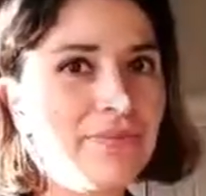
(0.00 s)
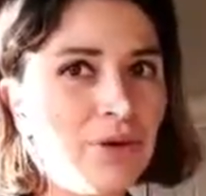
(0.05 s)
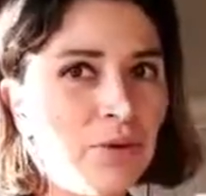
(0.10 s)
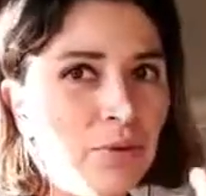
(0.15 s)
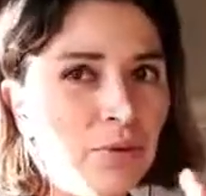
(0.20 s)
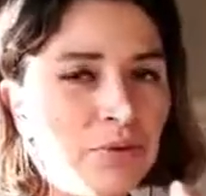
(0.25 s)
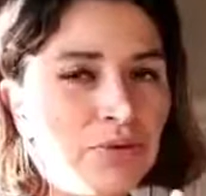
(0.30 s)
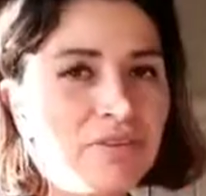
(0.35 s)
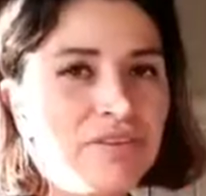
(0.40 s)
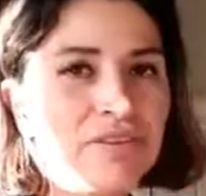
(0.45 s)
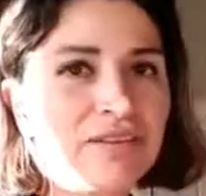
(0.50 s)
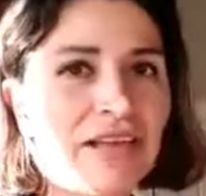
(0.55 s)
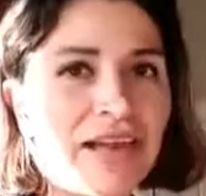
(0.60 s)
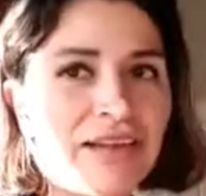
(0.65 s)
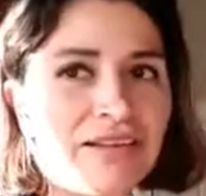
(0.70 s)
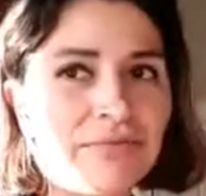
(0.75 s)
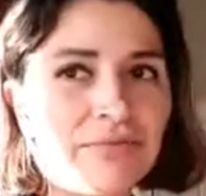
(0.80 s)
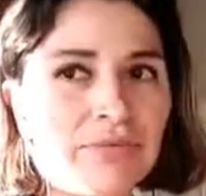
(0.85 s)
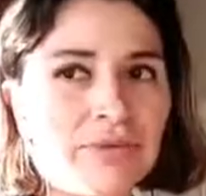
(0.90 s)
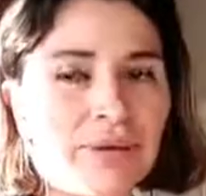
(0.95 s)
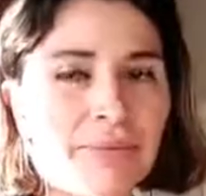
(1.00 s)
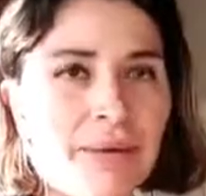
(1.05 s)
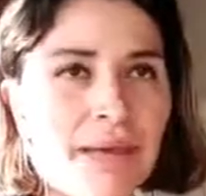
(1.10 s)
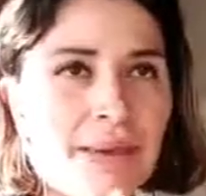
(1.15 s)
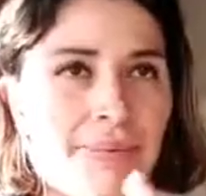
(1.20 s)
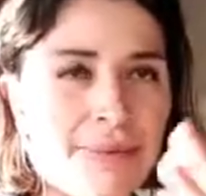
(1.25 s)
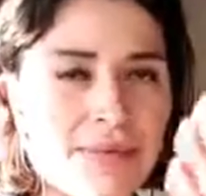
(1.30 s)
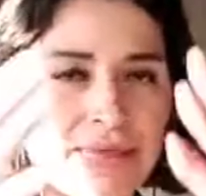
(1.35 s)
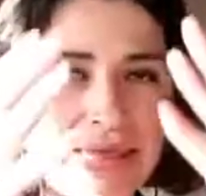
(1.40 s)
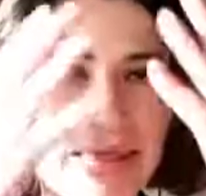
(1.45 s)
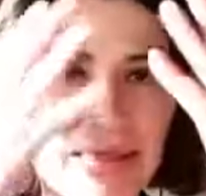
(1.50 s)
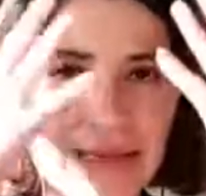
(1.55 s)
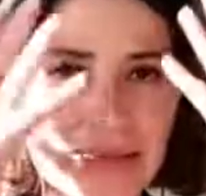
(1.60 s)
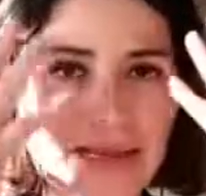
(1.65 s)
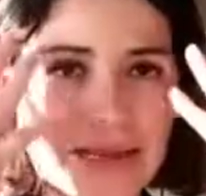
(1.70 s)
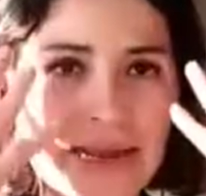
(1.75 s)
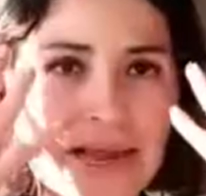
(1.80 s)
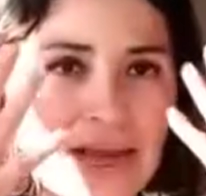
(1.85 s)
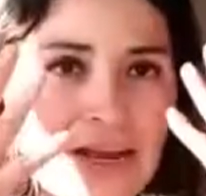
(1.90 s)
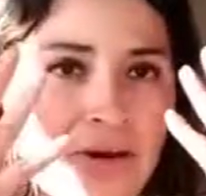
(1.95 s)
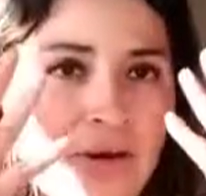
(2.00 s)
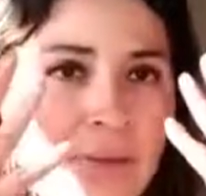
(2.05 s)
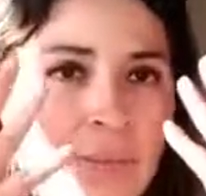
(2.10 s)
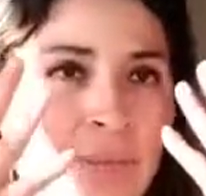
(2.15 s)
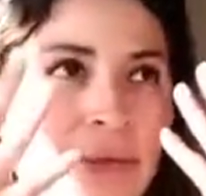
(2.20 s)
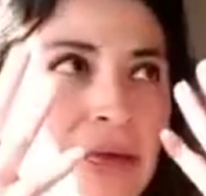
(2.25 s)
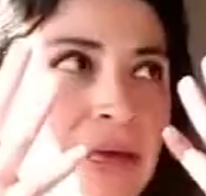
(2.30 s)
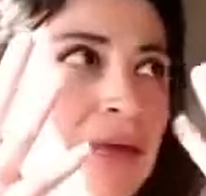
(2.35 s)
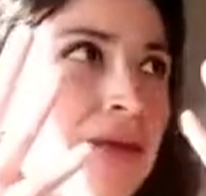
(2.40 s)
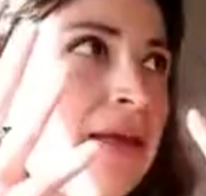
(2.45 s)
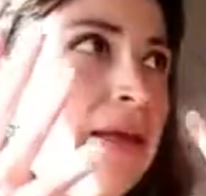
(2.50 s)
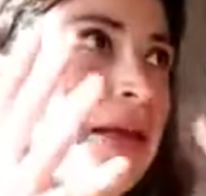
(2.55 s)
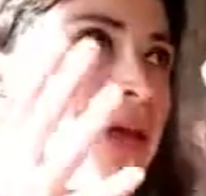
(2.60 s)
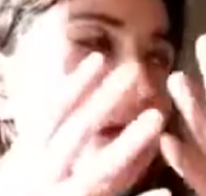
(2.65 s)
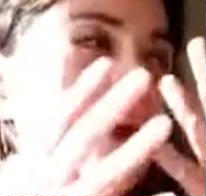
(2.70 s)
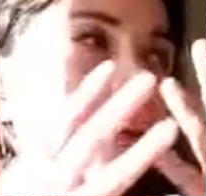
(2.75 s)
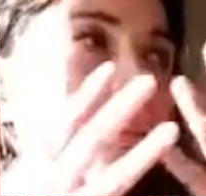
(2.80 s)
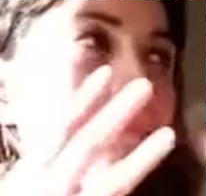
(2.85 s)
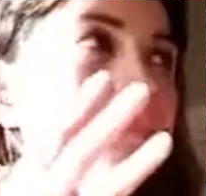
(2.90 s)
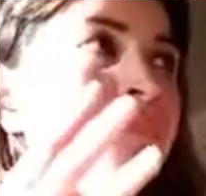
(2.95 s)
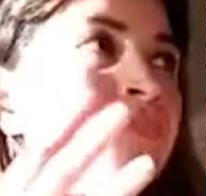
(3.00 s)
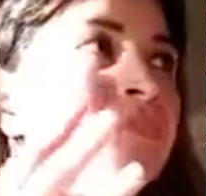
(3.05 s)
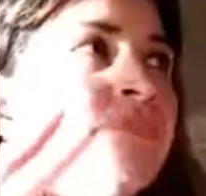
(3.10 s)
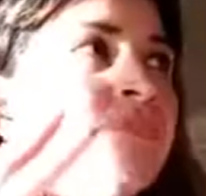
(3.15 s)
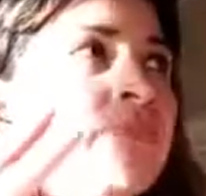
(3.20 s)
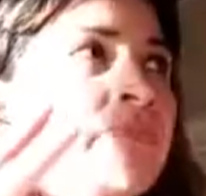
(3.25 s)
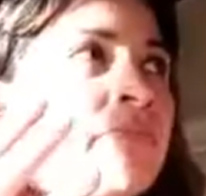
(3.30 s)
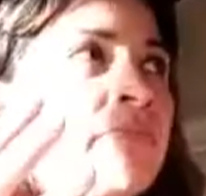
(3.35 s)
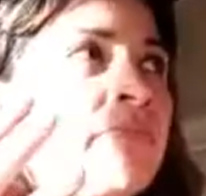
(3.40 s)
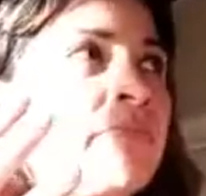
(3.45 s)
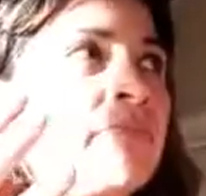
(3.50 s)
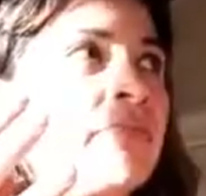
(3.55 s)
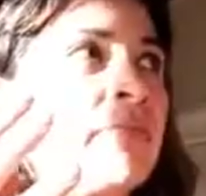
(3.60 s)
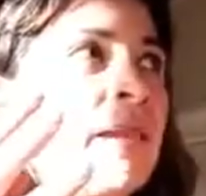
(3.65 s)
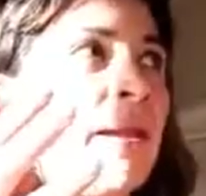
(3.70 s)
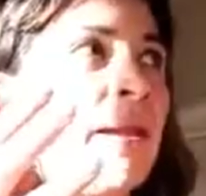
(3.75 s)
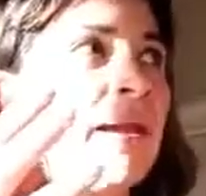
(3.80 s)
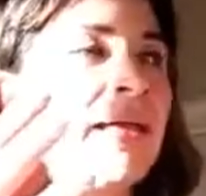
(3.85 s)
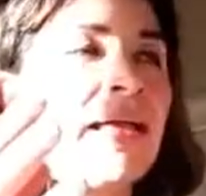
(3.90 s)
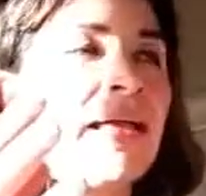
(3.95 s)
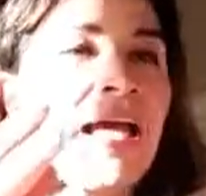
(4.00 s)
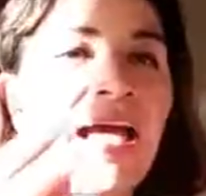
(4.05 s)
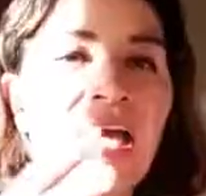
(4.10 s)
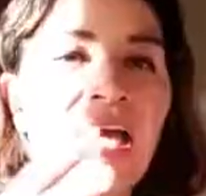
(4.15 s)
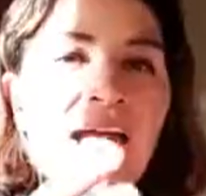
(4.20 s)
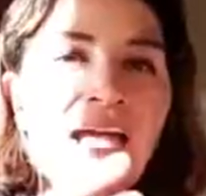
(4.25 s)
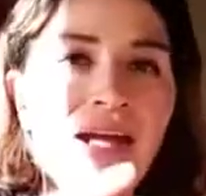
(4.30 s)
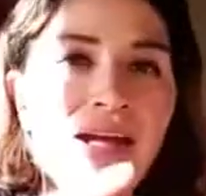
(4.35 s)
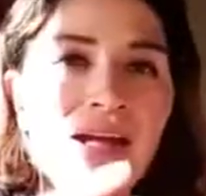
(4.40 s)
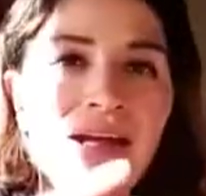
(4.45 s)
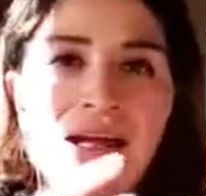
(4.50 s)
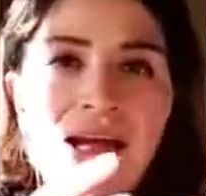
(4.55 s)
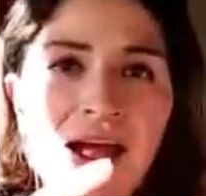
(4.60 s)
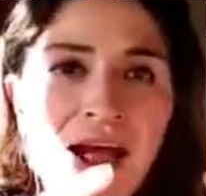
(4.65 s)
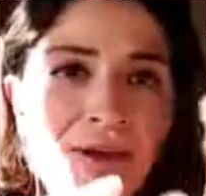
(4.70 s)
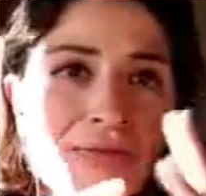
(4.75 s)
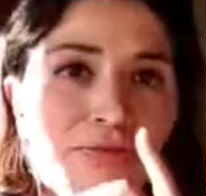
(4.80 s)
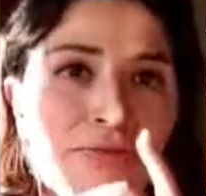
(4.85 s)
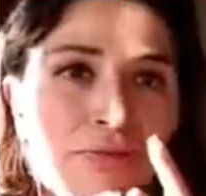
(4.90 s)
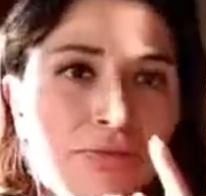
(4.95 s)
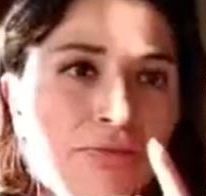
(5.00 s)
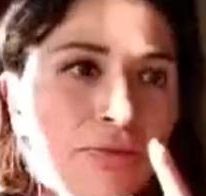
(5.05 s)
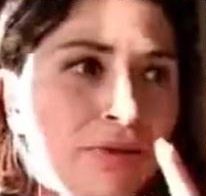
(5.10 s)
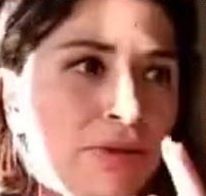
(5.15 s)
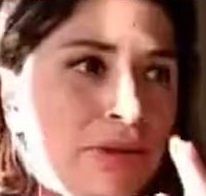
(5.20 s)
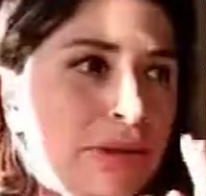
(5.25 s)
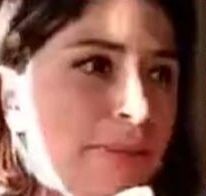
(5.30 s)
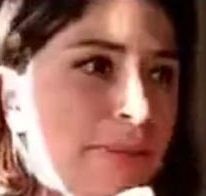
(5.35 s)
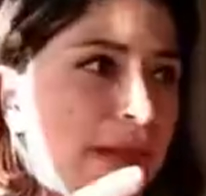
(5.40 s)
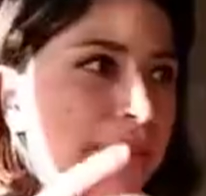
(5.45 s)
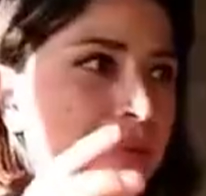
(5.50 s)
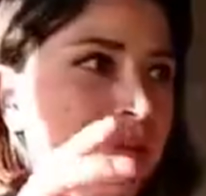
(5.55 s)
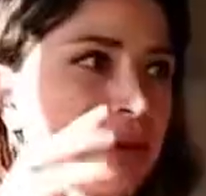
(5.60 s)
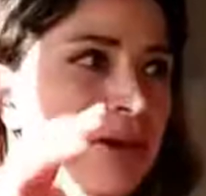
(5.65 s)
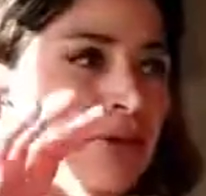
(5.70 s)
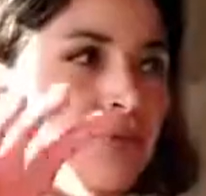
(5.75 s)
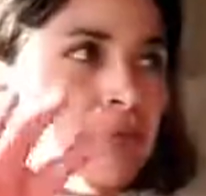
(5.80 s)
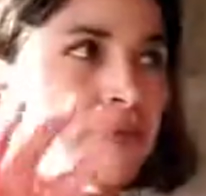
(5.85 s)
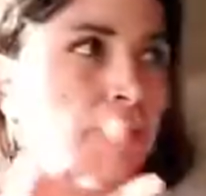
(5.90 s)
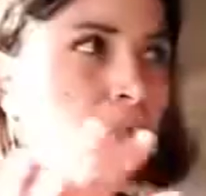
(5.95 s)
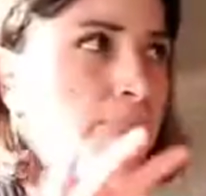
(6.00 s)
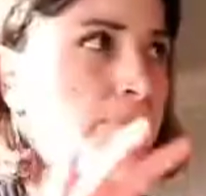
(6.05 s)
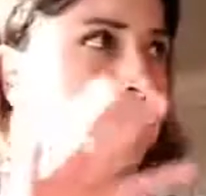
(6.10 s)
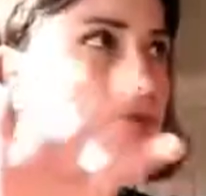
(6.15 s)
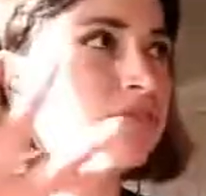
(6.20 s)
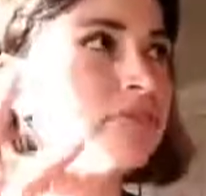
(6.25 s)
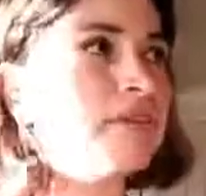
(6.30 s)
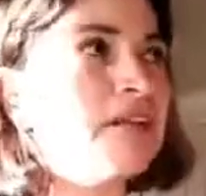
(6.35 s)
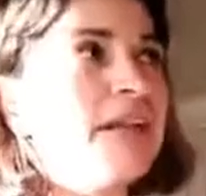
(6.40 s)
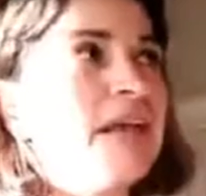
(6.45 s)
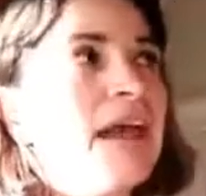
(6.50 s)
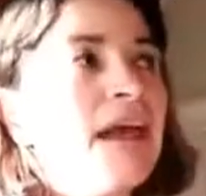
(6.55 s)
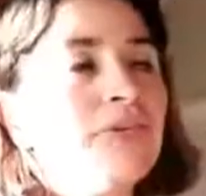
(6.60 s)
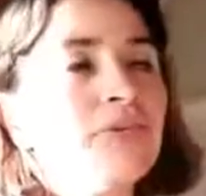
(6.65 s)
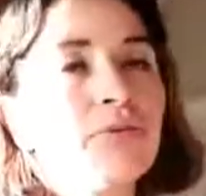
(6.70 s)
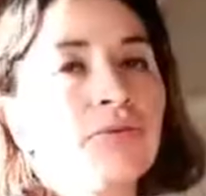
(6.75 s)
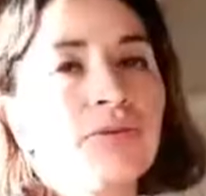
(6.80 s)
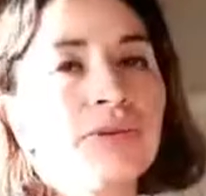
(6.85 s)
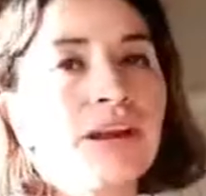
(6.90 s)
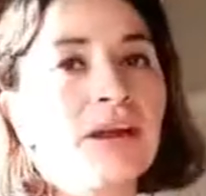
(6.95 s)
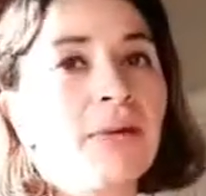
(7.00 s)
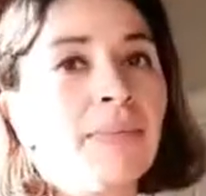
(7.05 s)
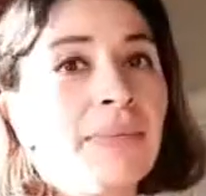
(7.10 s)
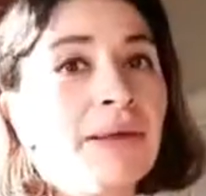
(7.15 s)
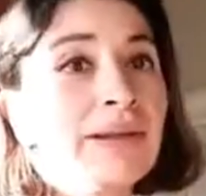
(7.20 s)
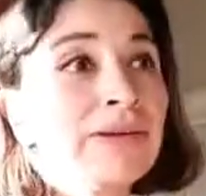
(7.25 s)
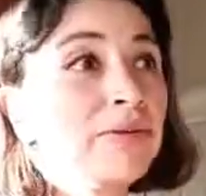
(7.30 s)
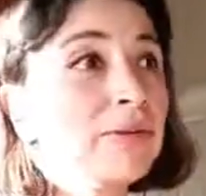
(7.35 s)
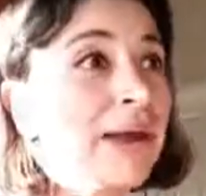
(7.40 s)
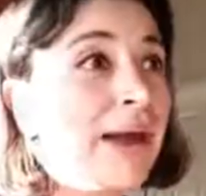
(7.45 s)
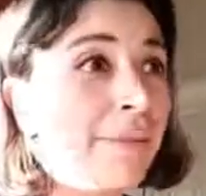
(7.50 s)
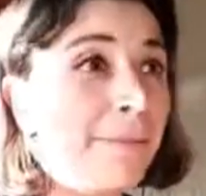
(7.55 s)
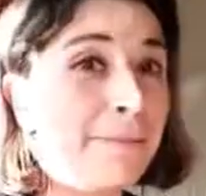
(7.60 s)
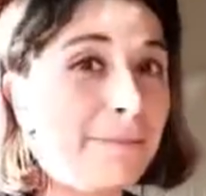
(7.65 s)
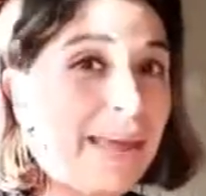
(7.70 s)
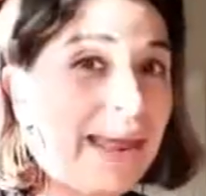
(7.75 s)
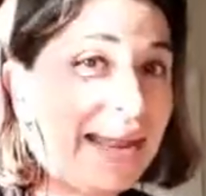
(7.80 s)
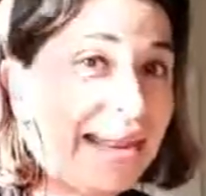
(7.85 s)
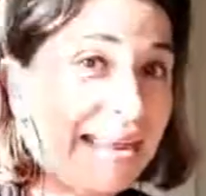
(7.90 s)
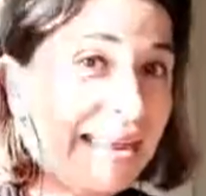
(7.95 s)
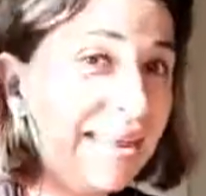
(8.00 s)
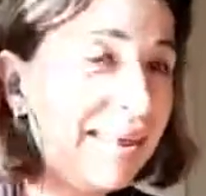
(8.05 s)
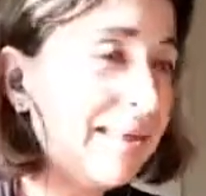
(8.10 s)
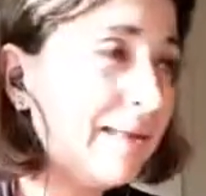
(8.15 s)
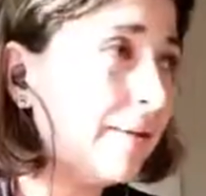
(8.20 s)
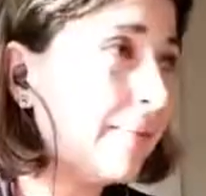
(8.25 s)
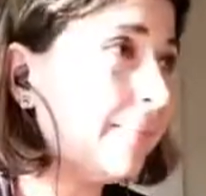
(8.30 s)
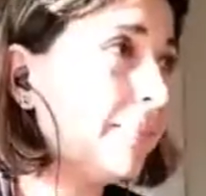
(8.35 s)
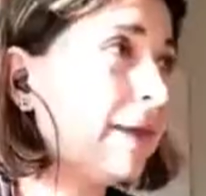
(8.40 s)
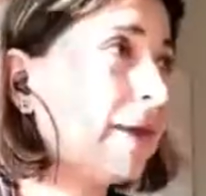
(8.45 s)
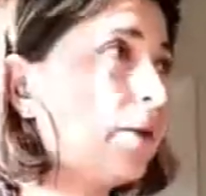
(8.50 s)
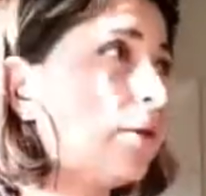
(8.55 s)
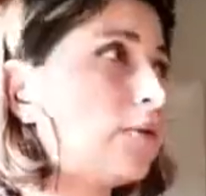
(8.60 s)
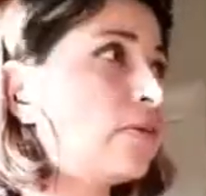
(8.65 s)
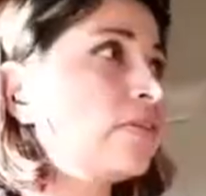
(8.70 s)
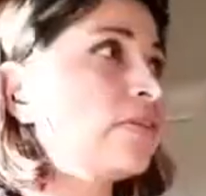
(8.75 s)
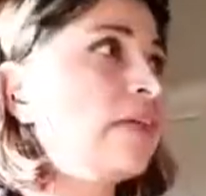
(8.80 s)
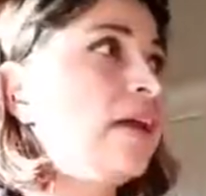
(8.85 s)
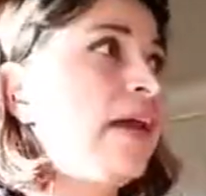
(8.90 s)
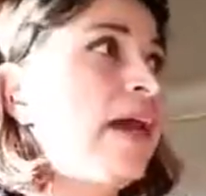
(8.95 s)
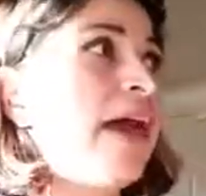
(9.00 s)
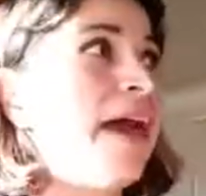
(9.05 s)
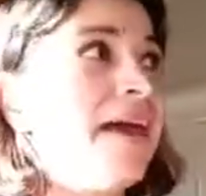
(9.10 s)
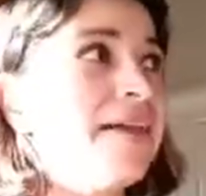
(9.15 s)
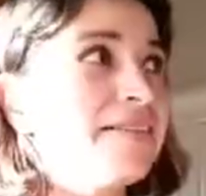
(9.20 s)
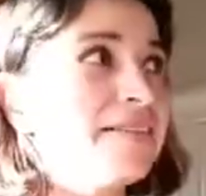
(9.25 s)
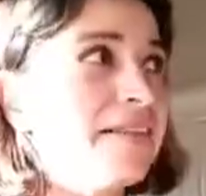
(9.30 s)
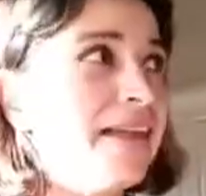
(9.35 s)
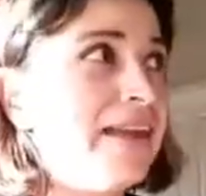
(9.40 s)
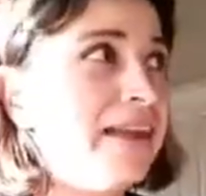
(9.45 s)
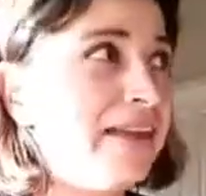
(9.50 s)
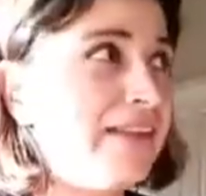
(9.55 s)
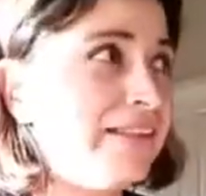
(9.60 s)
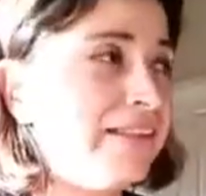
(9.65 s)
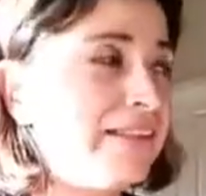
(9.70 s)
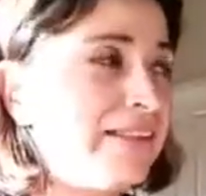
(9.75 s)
good size for the baby that cannot be harmful for the baby. Obviously, I don't recommend to have many, because as they